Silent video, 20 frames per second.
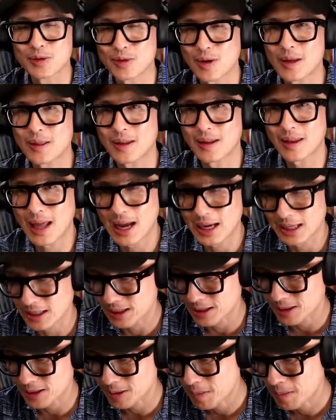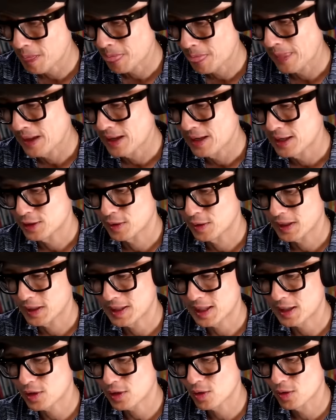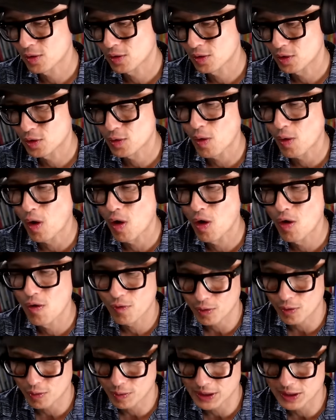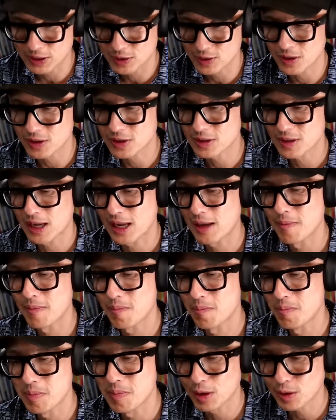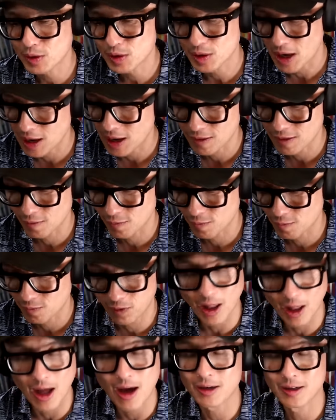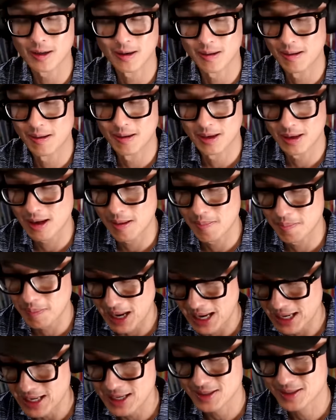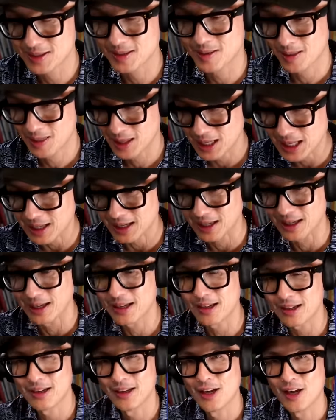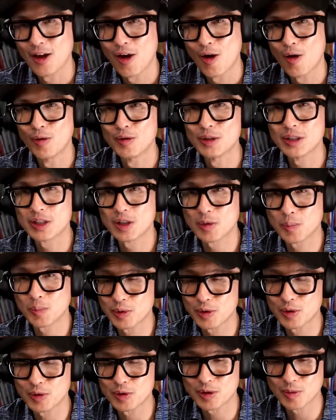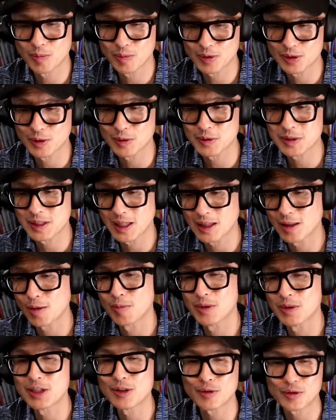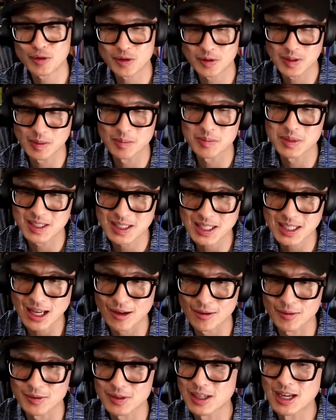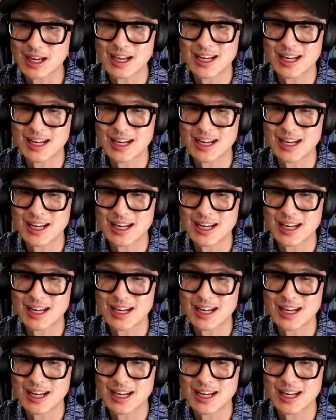are on the line here. So they tend to do over research built on flawed, biased thinking, only to produce the results that the researchers themselves,